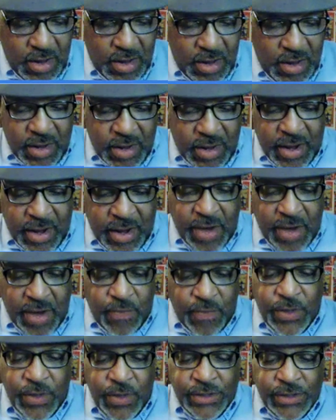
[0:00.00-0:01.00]
and I
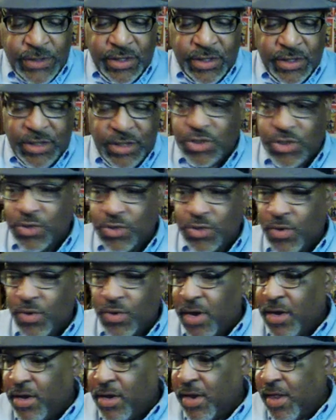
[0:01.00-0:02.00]
recently
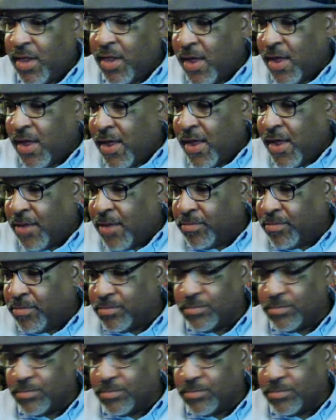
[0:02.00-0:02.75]
joined the,